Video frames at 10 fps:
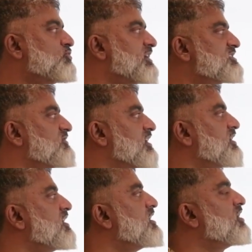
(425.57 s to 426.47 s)
as well,
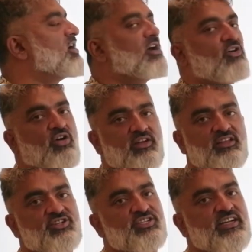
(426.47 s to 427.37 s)
or
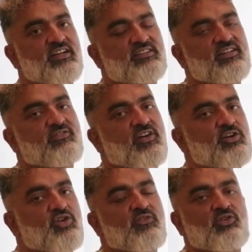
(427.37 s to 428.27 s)
the sheet is in
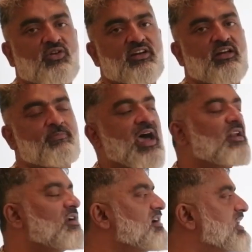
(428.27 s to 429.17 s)
front of you or in a
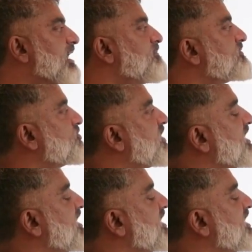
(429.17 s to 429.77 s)
parallel tab so that you